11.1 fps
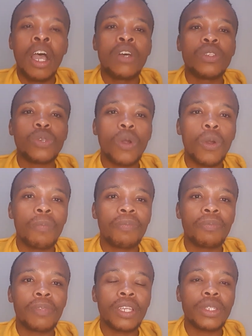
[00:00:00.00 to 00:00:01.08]
So
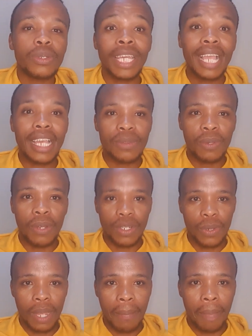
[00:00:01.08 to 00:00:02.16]
today guys, we're going to
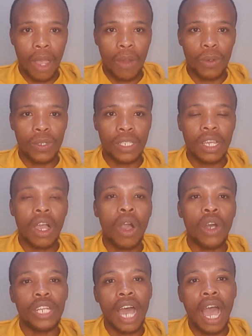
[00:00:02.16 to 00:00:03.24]
talk about
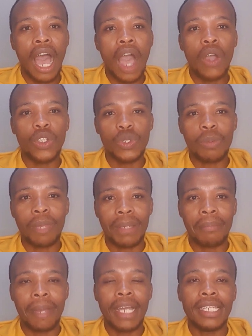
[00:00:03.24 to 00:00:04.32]
on how to
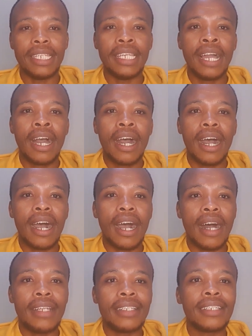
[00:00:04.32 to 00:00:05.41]
make money
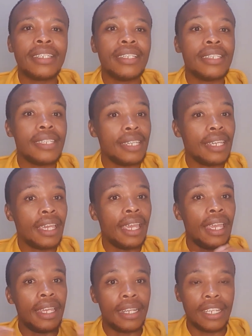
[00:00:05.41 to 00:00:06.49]
teaching
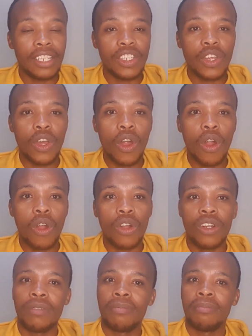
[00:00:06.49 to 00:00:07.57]
English
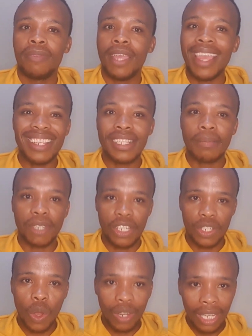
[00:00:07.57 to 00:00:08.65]
or any subject
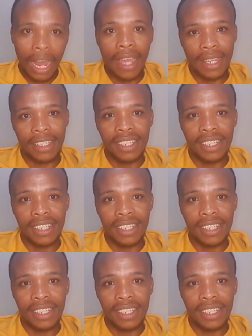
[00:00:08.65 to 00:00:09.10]
online.